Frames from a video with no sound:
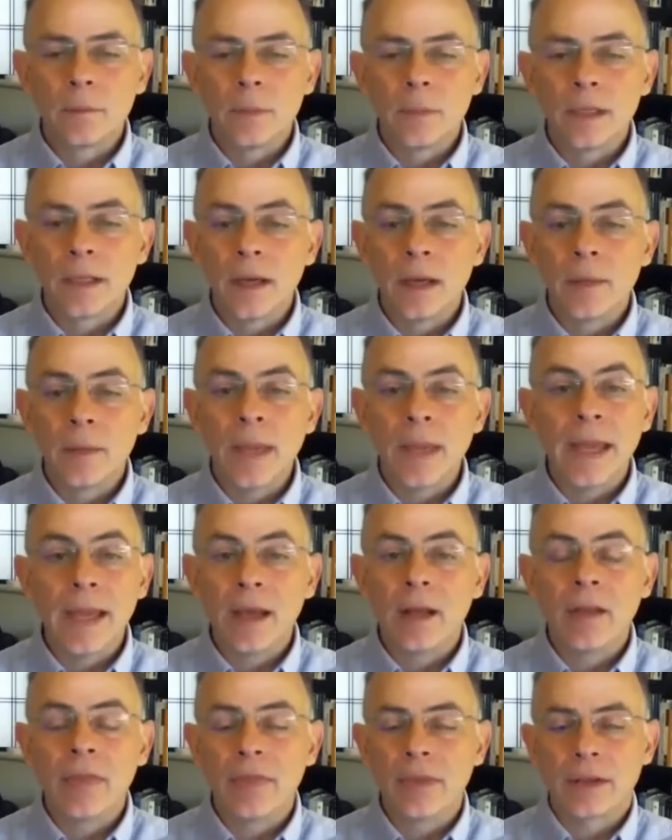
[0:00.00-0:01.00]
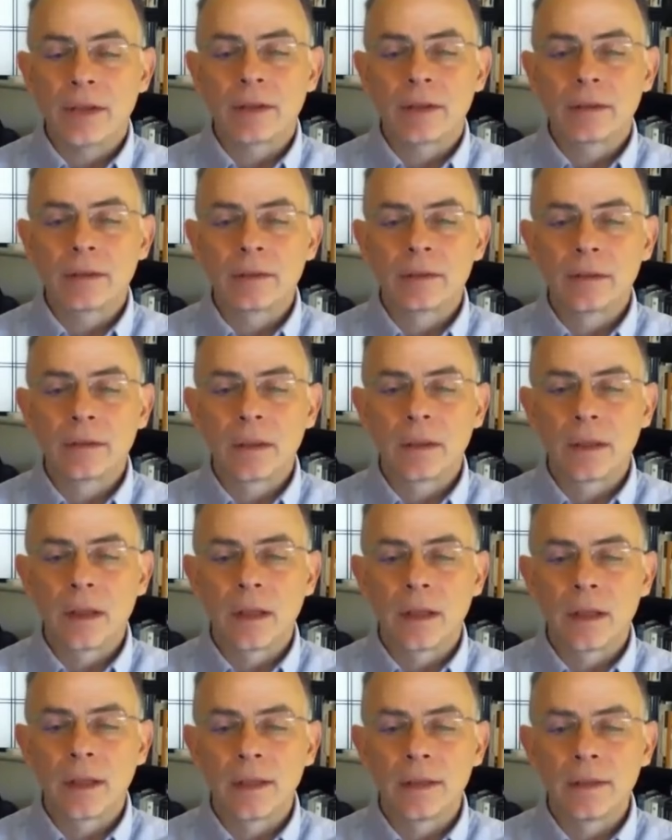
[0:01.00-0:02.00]
become healthier,
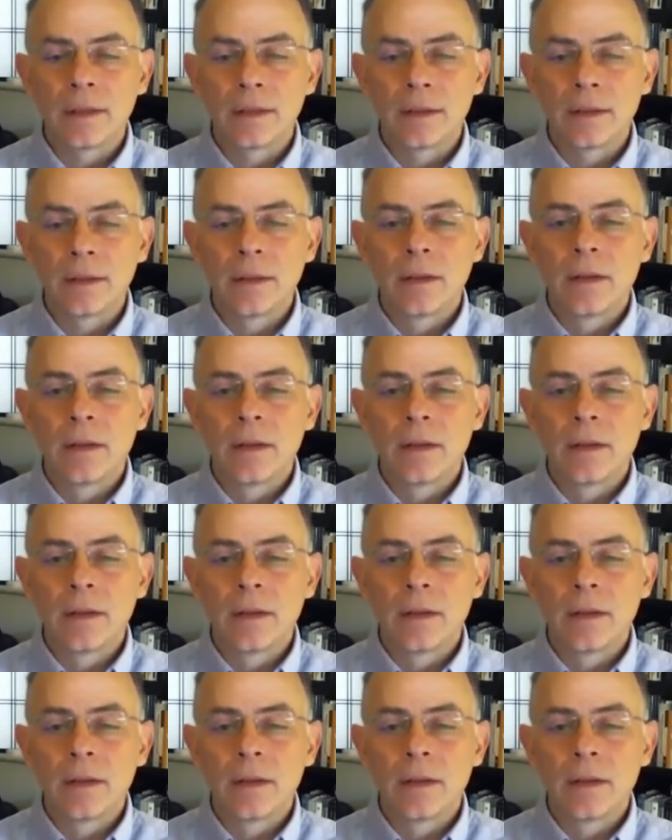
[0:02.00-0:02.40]
and